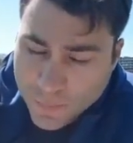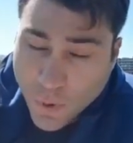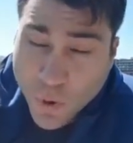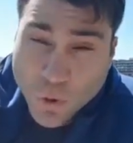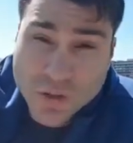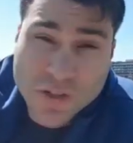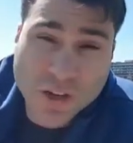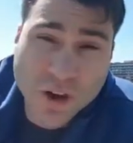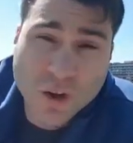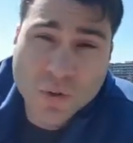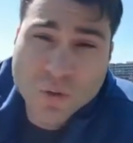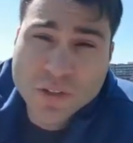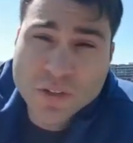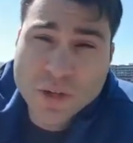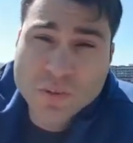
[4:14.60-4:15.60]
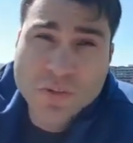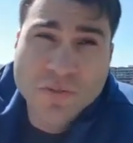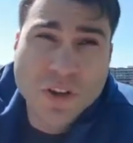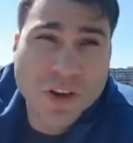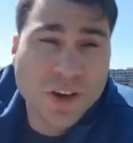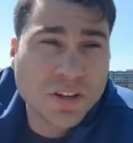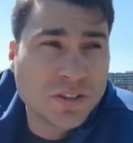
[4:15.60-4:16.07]
Also, in terms
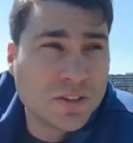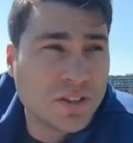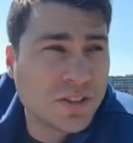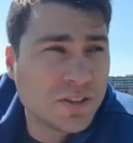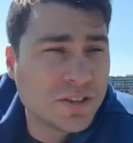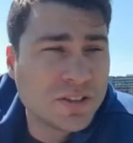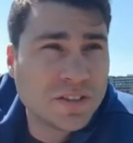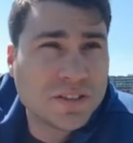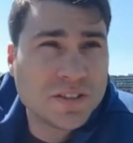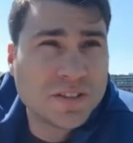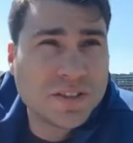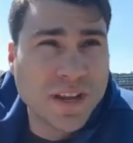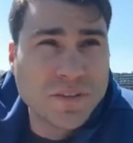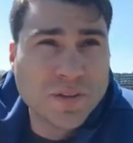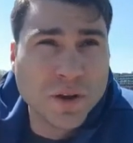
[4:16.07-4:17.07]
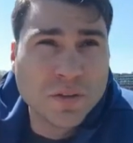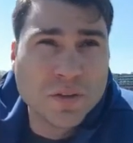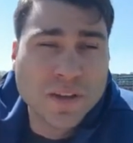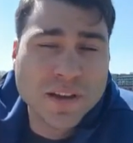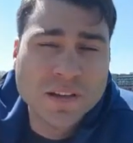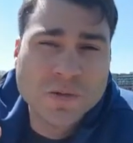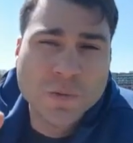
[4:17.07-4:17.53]
of going to default
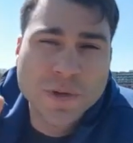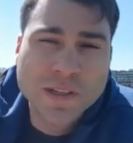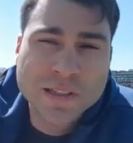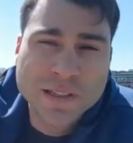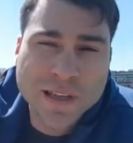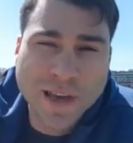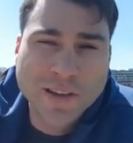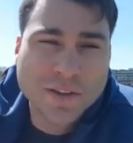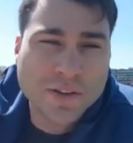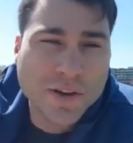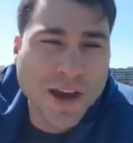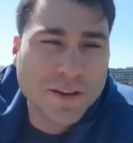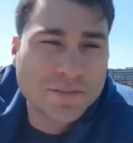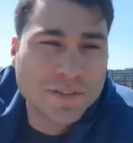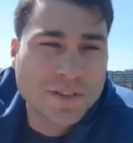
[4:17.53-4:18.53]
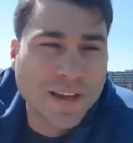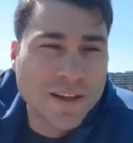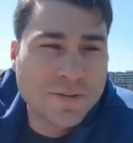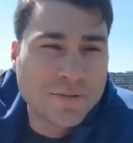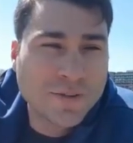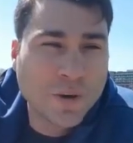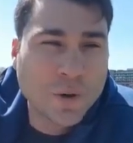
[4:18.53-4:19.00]
things, we tend to have
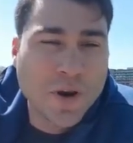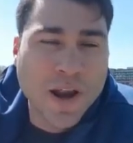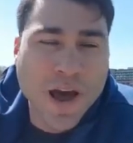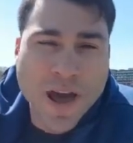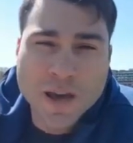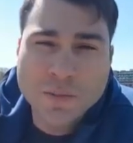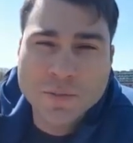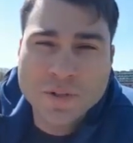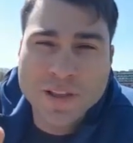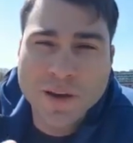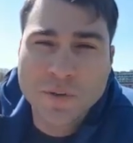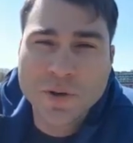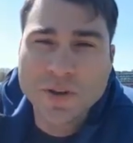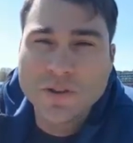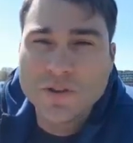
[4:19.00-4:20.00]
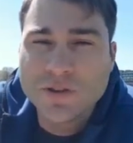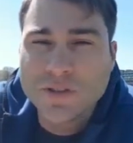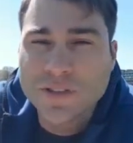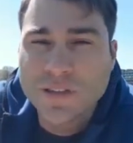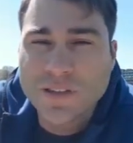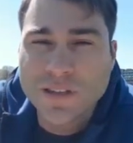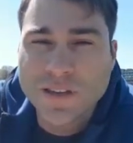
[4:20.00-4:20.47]
default names that we
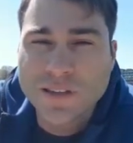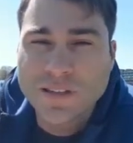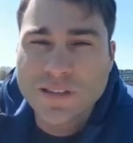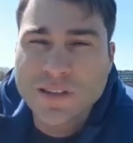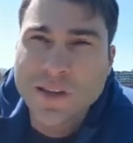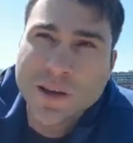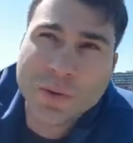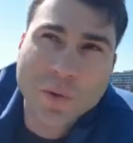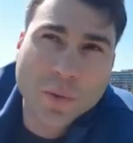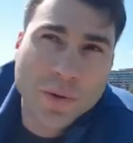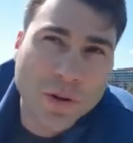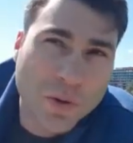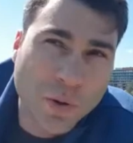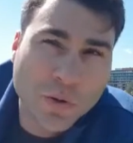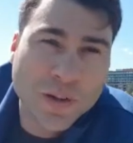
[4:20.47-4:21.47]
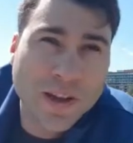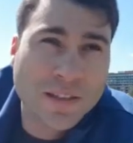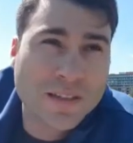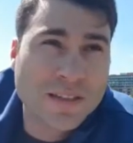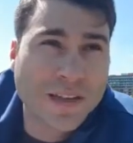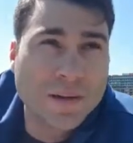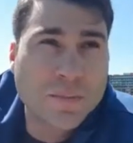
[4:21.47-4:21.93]
use in scenes where we call the
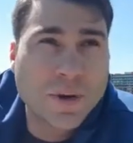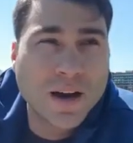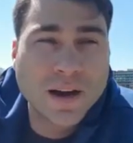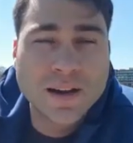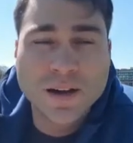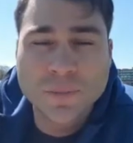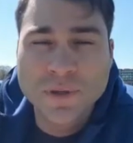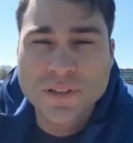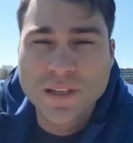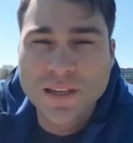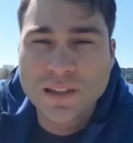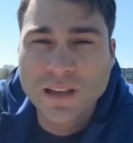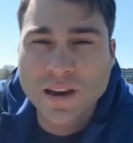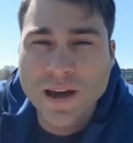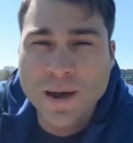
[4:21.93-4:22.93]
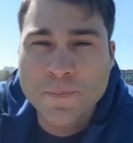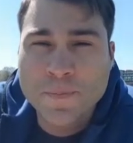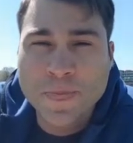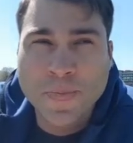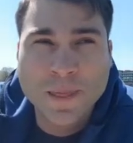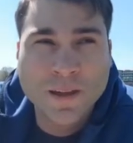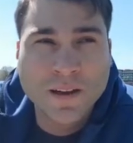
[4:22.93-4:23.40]
other scene partner a particular name.
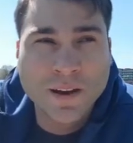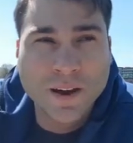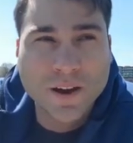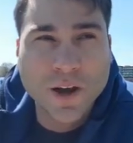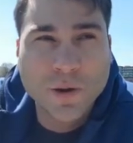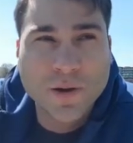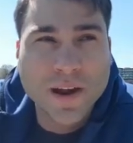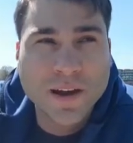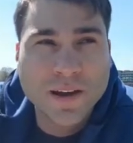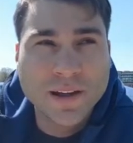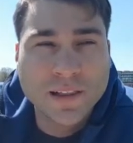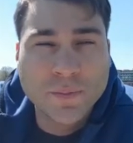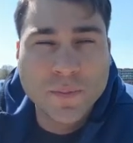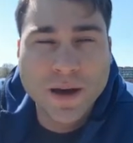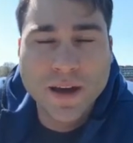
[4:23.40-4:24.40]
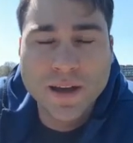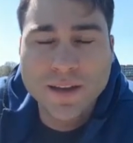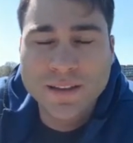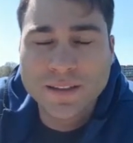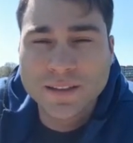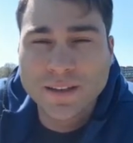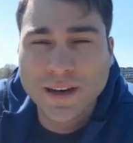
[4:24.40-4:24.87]
I know in our
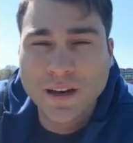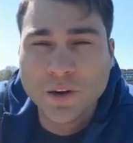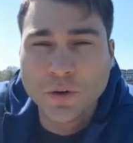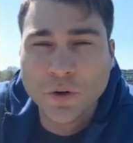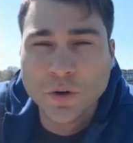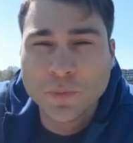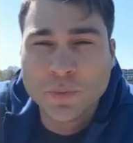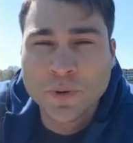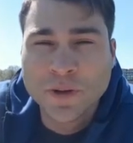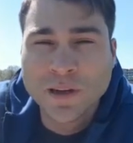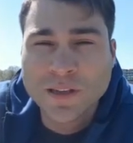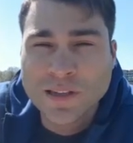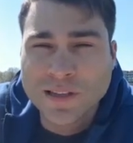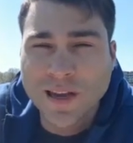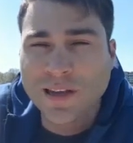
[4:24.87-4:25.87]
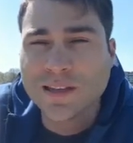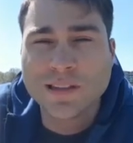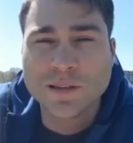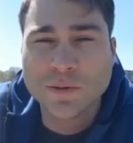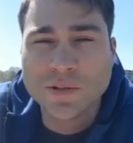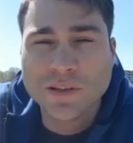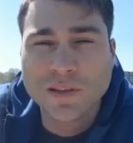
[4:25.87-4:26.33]
LMA group,
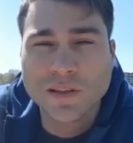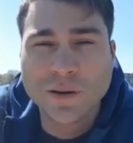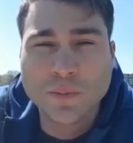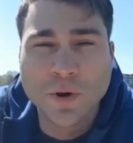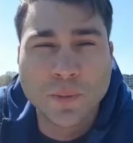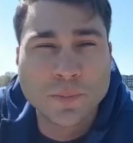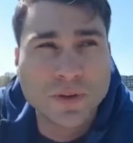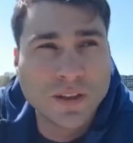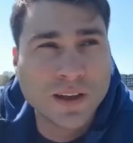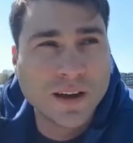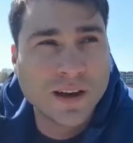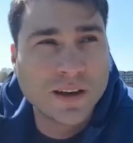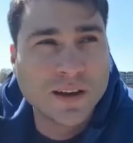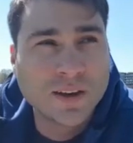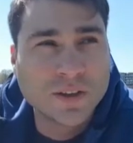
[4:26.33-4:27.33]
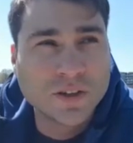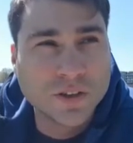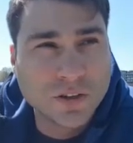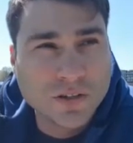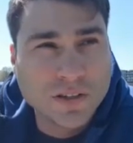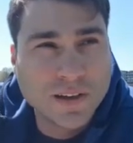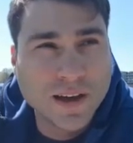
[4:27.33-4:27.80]
Stacy was the popular
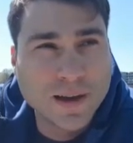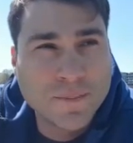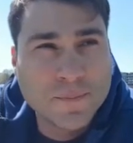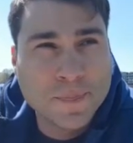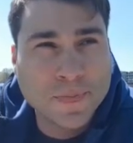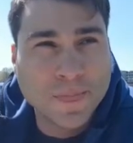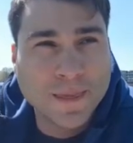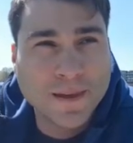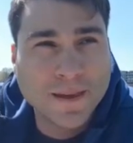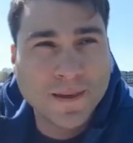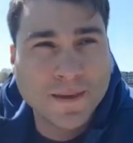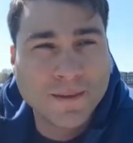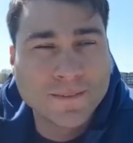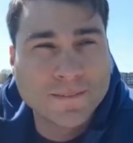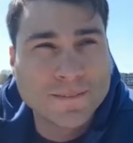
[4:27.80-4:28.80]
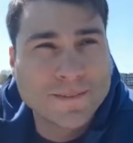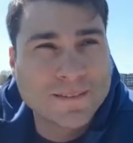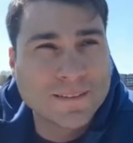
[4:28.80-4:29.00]
girl's name, and